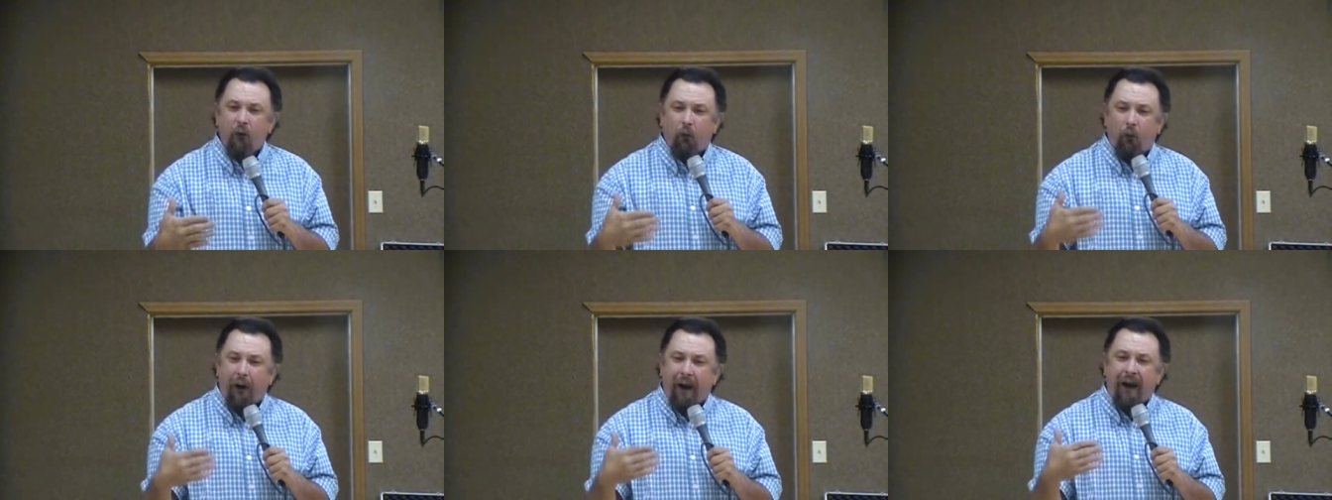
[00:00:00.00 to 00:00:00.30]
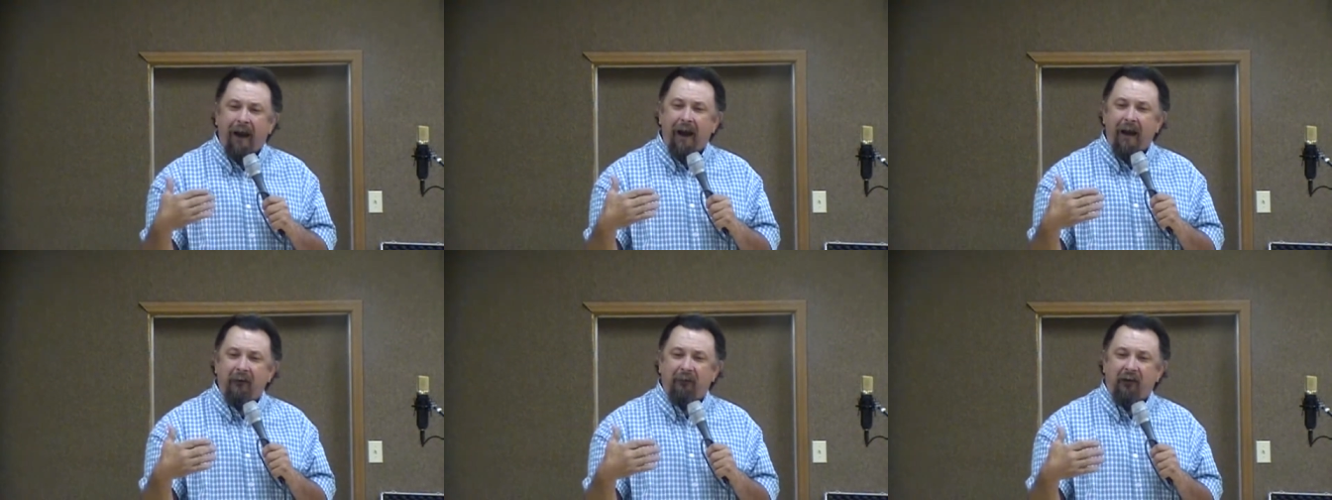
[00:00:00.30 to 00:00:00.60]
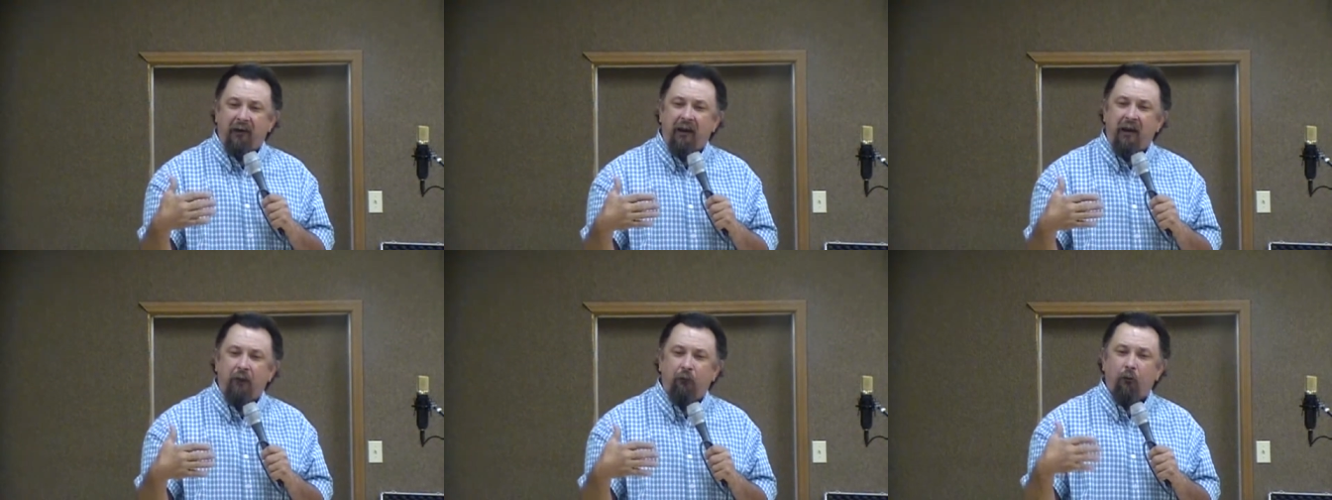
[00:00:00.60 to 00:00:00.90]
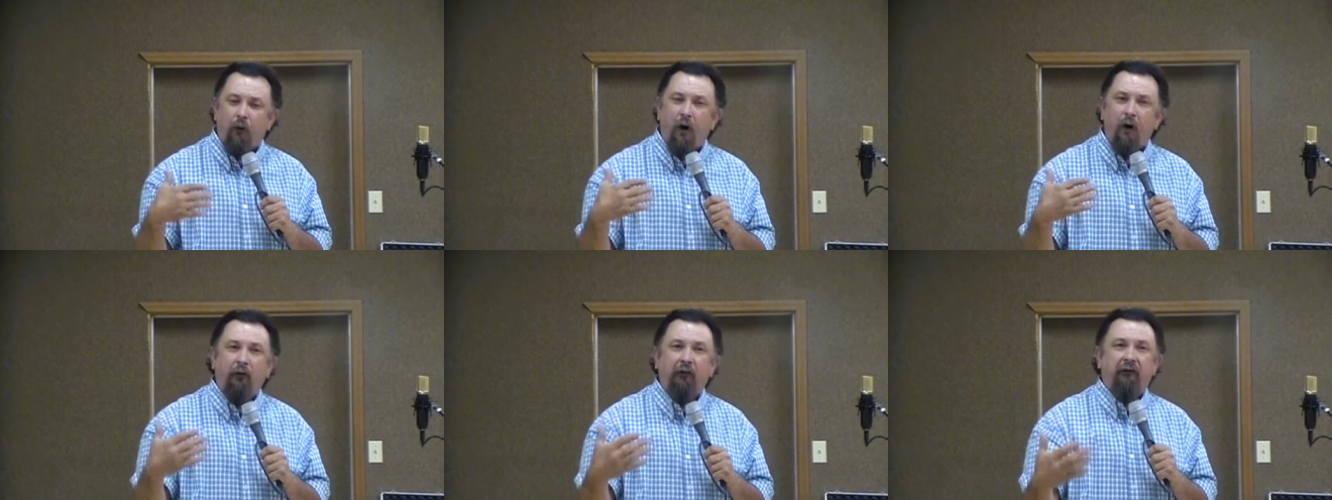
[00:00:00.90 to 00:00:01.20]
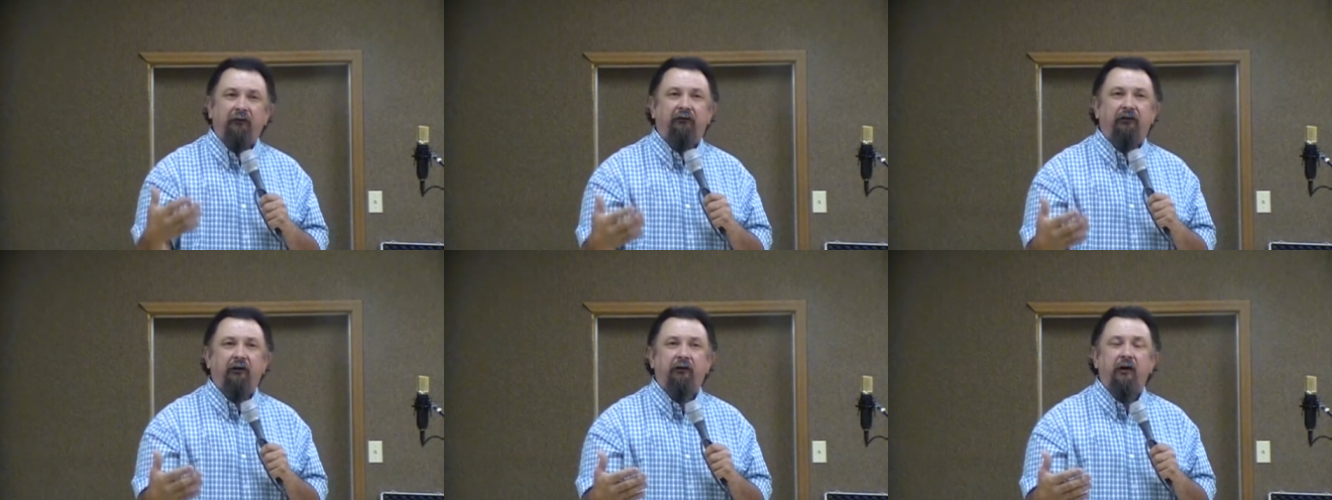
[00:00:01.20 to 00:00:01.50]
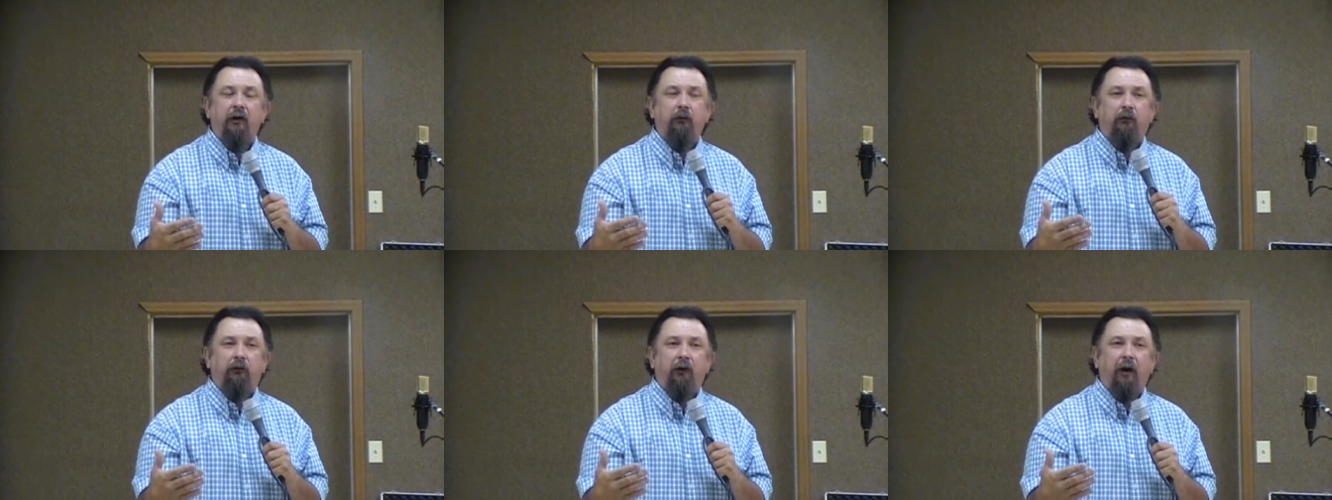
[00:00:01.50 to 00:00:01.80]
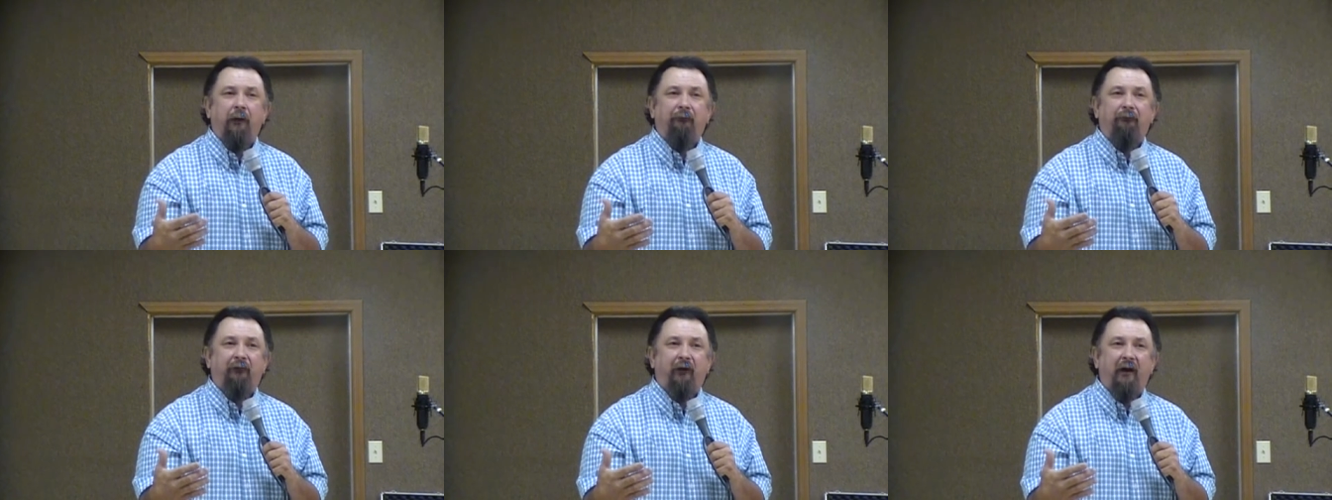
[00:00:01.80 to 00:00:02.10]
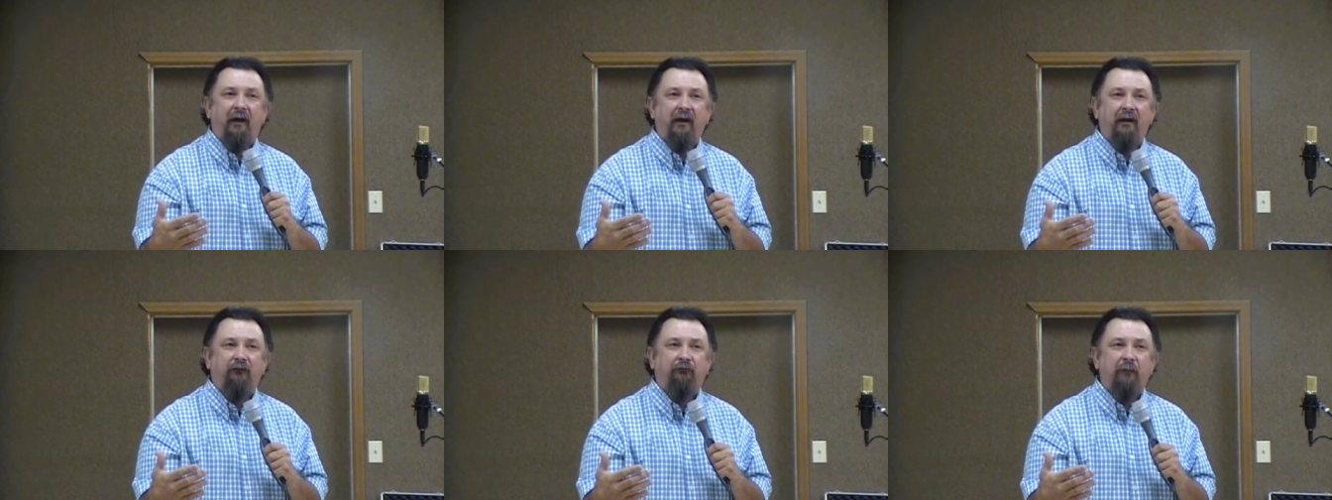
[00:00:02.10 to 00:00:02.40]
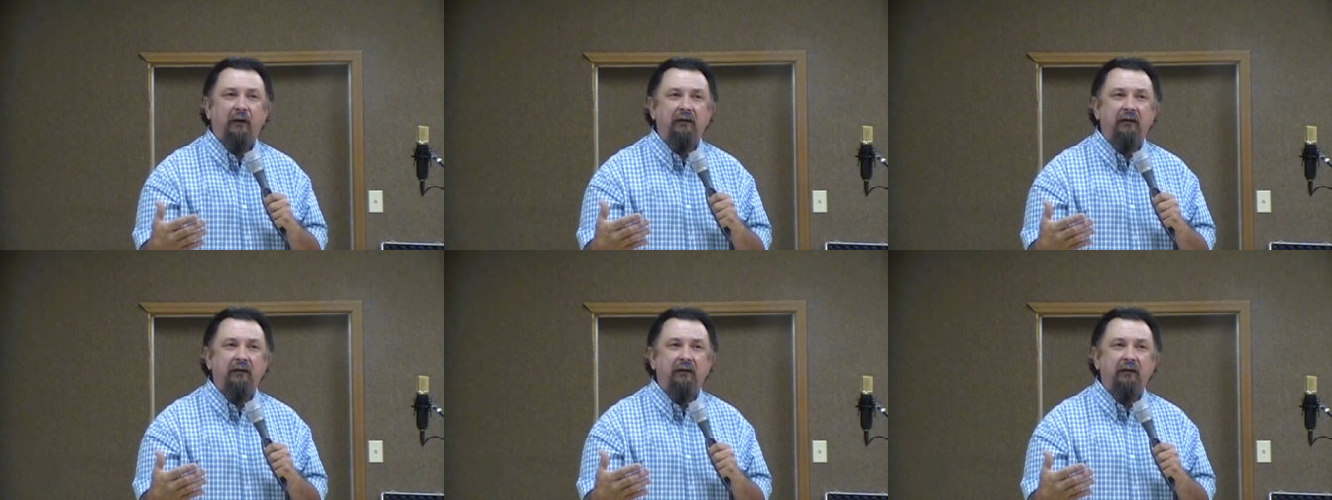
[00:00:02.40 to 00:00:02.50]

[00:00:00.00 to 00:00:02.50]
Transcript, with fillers: why that he wanted to do good things,